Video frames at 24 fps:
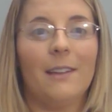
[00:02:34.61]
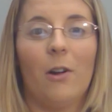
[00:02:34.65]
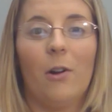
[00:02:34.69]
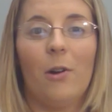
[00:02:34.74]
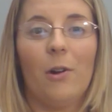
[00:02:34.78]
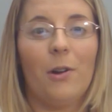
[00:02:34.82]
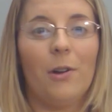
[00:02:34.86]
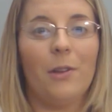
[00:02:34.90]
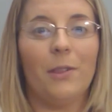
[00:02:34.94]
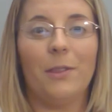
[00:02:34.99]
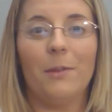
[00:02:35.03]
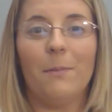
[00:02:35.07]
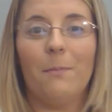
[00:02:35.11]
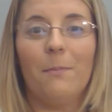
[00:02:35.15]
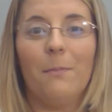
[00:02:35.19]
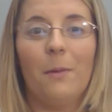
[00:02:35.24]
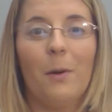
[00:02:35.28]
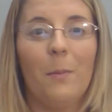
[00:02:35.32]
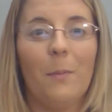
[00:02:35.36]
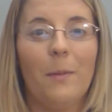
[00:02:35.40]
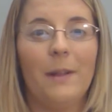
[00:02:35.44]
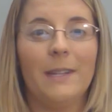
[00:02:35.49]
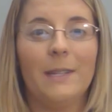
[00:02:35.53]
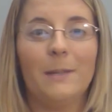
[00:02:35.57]
all the
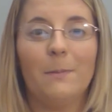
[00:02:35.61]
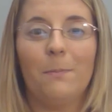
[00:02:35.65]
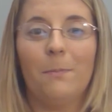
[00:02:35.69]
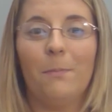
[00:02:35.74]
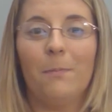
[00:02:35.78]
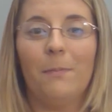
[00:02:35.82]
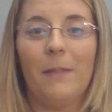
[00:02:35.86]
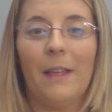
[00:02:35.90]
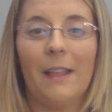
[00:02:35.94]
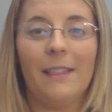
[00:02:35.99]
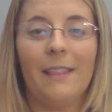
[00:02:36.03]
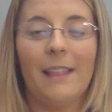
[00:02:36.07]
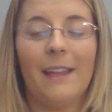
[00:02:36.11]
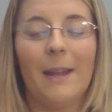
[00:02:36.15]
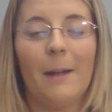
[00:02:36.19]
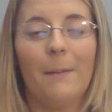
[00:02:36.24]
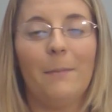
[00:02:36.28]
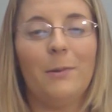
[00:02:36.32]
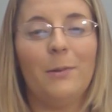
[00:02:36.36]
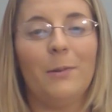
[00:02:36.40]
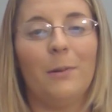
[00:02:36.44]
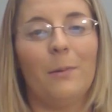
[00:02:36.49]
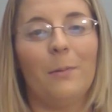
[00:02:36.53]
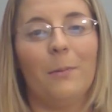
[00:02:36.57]
moments that led up
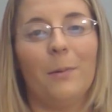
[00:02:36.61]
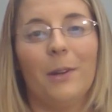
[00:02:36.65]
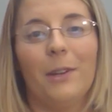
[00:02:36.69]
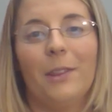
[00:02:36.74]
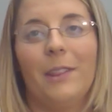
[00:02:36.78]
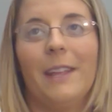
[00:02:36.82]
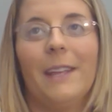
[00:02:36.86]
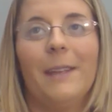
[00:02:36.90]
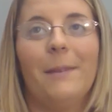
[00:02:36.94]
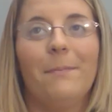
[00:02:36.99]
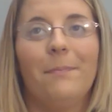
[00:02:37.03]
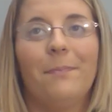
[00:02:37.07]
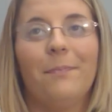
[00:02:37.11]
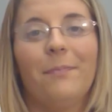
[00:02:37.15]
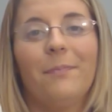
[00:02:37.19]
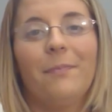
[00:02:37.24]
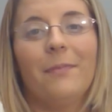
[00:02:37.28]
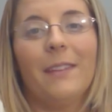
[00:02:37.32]
to it worth it.